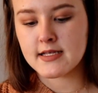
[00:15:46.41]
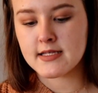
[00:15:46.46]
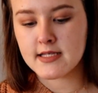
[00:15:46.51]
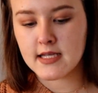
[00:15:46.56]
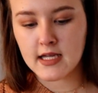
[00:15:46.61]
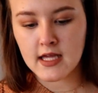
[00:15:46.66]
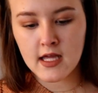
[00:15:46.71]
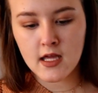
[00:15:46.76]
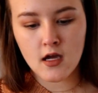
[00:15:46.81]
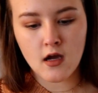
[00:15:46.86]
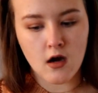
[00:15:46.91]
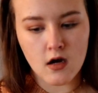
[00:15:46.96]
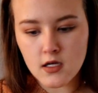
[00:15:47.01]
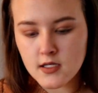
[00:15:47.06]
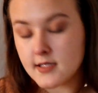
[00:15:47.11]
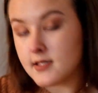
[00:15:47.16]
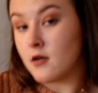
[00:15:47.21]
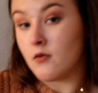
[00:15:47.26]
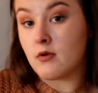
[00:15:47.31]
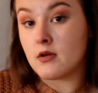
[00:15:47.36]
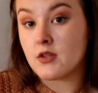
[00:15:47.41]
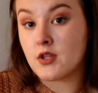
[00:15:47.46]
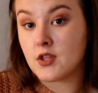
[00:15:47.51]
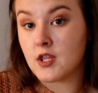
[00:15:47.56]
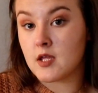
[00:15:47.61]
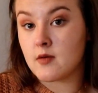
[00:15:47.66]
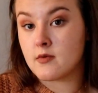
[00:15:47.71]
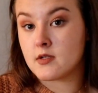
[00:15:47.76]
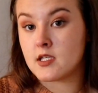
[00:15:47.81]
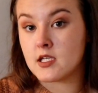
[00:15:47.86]
sticking also with the
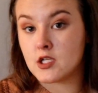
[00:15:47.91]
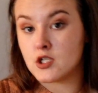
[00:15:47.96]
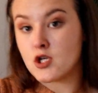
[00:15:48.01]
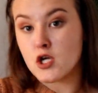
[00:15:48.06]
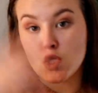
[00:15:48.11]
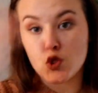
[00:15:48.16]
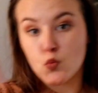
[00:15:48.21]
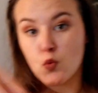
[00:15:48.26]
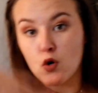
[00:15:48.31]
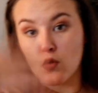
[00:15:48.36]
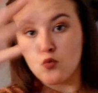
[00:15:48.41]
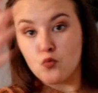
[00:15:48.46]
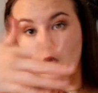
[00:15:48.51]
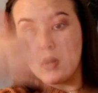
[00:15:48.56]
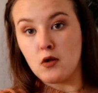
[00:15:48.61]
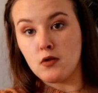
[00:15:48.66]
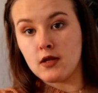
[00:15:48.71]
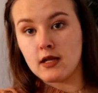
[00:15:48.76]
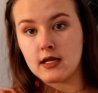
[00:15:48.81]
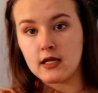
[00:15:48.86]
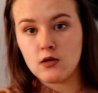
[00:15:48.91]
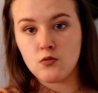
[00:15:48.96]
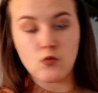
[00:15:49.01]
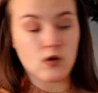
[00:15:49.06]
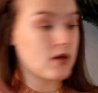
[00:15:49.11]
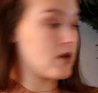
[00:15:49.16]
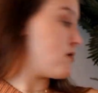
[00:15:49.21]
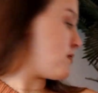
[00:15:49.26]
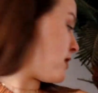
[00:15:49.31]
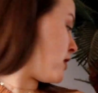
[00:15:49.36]
theme of t-shirts, we're rolling in
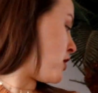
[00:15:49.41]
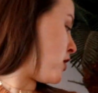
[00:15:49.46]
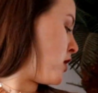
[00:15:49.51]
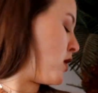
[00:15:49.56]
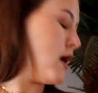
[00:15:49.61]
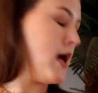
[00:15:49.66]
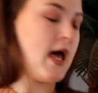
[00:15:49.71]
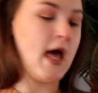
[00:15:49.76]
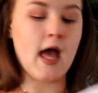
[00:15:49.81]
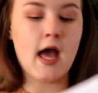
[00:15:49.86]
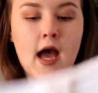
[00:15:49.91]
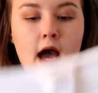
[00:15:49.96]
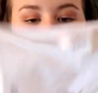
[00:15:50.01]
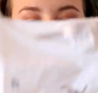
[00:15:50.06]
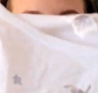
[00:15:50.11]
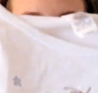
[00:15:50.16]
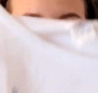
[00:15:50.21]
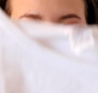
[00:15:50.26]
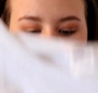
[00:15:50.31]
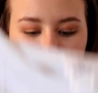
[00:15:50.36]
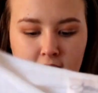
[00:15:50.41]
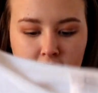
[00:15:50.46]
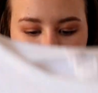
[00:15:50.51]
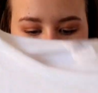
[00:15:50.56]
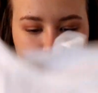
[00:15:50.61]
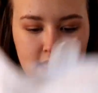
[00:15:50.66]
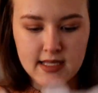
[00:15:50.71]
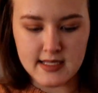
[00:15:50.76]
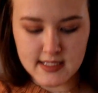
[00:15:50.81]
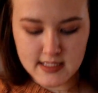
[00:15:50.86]
with them here. Um, I
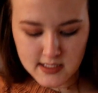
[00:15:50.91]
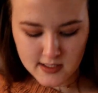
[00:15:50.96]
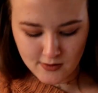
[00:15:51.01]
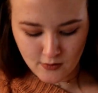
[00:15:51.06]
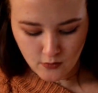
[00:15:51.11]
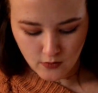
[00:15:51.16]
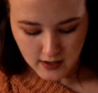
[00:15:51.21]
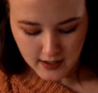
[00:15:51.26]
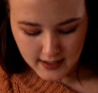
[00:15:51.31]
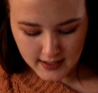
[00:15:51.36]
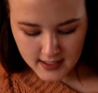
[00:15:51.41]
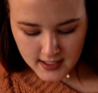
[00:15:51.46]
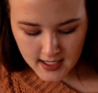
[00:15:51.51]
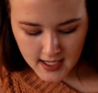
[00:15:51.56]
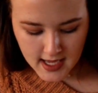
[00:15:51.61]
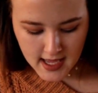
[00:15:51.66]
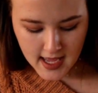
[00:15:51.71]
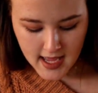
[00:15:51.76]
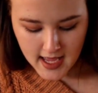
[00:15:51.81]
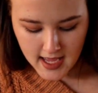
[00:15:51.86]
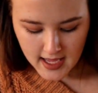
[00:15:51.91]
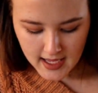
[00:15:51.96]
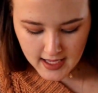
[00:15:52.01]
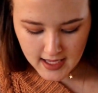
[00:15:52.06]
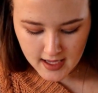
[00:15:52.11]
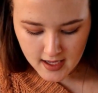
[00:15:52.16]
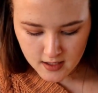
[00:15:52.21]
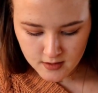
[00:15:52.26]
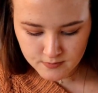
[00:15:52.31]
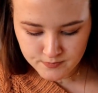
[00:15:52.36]
got this one,
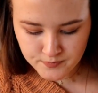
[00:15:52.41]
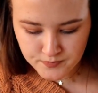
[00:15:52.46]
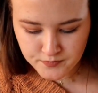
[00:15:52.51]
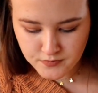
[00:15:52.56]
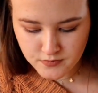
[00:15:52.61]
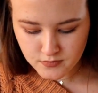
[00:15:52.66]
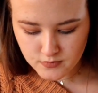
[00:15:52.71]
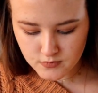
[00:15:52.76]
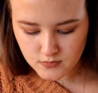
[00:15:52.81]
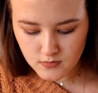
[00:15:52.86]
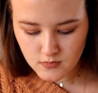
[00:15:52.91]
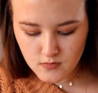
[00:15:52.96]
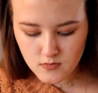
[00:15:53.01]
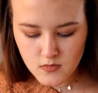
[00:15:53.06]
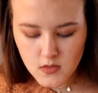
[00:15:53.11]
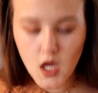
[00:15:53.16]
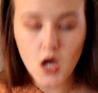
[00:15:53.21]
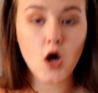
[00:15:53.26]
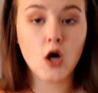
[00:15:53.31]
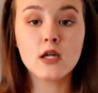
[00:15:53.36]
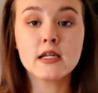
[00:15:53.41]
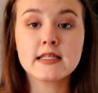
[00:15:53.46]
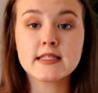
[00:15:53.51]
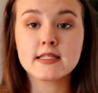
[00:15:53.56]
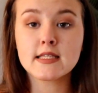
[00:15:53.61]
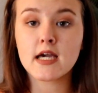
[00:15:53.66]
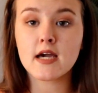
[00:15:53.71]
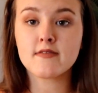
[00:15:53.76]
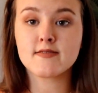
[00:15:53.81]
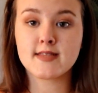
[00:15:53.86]
and
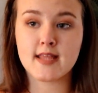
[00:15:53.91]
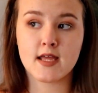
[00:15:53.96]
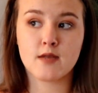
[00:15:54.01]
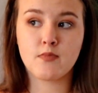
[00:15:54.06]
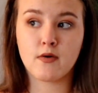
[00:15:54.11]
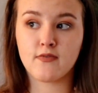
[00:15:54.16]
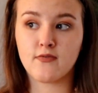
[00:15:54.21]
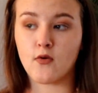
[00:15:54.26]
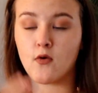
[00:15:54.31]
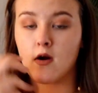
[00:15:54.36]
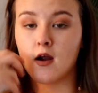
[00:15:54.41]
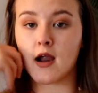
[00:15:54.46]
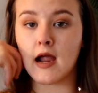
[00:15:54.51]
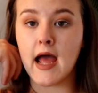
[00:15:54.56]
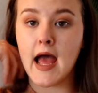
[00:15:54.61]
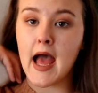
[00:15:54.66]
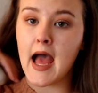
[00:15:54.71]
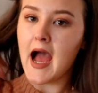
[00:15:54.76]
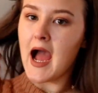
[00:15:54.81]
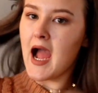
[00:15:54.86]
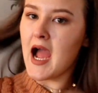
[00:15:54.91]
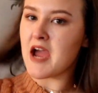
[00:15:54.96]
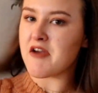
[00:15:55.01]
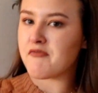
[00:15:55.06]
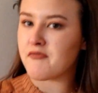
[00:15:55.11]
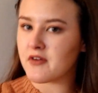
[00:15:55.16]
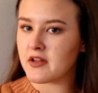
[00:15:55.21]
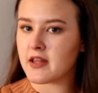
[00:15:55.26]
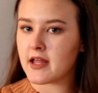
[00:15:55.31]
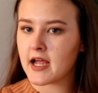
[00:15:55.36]
honestly, I've said before,
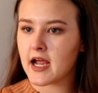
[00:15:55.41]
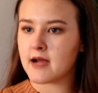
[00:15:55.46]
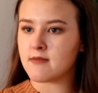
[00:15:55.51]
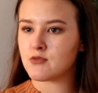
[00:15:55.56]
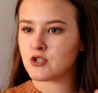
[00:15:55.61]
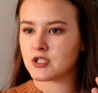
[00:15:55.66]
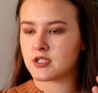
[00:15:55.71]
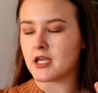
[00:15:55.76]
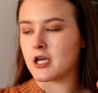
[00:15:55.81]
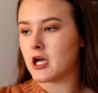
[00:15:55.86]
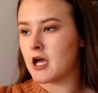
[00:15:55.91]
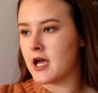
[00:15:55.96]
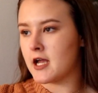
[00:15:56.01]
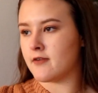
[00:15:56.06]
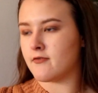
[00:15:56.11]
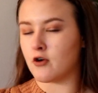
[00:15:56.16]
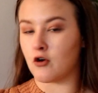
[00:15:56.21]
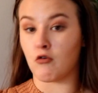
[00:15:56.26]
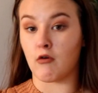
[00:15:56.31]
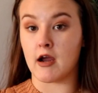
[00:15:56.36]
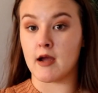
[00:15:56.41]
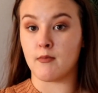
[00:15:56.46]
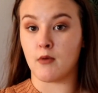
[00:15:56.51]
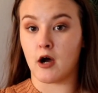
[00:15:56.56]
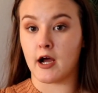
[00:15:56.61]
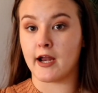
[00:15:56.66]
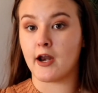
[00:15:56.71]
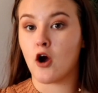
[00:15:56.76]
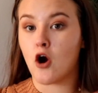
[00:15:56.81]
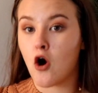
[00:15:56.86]
I feel like I'm just like kind of a
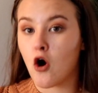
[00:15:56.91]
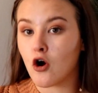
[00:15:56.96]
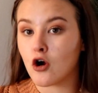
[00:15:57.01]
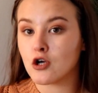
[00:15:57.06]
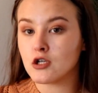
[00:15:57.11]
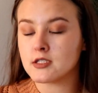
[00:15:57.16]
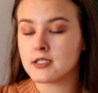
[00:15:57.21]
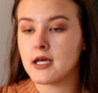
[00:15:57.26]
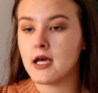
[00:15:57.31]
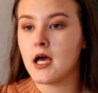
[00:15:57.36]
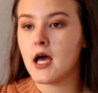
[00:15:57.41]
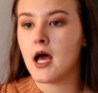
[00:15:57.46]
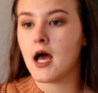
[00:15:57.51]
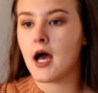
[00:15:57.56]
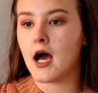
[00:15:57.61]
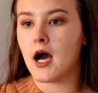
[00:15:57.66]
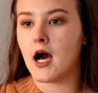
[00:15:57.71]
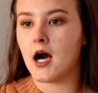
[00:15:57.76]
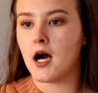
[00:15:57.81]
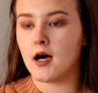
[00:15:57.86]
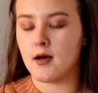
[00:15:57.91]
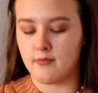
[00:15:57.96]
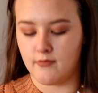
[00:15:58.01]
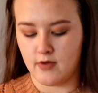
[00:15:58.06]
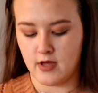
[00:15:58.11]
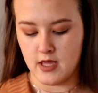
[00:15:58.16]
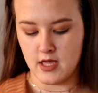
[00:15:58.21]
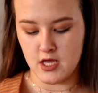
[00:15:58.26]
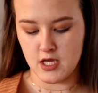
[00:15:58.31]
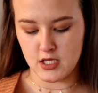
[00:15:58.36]
grandma at heart.
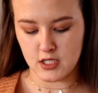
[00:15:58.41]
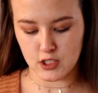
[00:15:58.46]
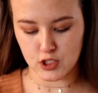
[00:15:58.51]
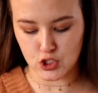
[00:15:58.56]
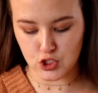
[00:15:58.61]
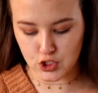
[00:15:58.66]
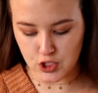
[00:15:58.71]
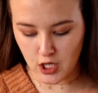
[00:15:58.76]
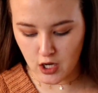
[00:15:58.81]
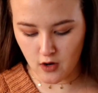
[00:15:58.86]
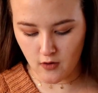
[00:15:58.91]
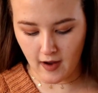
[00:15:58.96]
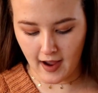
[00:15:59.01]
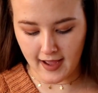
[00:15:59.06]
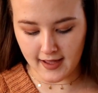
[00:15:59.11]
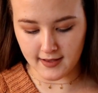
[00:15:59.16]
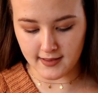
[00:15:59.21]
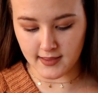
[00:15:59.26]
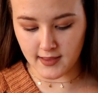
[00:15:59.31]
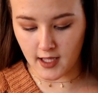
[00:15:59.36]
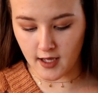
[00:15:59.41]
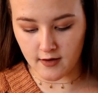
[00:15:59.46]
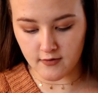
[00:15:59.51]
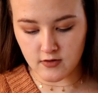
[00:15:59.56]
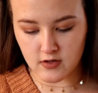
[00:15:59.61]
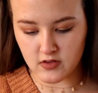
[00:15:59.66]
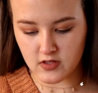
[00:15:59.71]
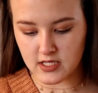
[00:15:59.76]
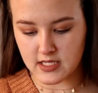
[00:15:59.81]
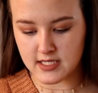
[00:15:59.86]
Um, so I
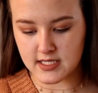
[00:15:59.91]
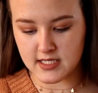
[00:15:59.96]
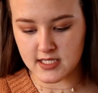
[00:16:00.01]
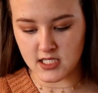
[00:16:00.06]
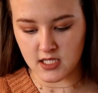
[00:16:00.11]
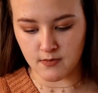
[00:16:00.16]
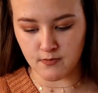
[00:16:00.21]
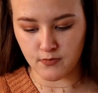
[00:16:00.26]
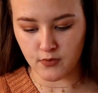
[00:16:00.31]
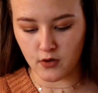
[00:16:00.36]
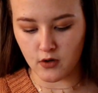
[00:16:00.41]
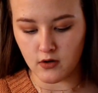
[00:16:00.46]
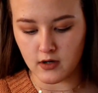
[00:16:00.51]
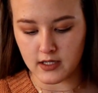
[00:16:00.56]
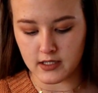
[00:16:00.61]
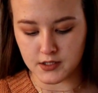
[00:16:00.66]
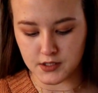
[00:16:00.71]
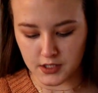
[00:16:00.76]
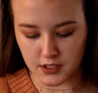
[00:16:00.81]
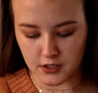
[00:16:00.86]
loved this simple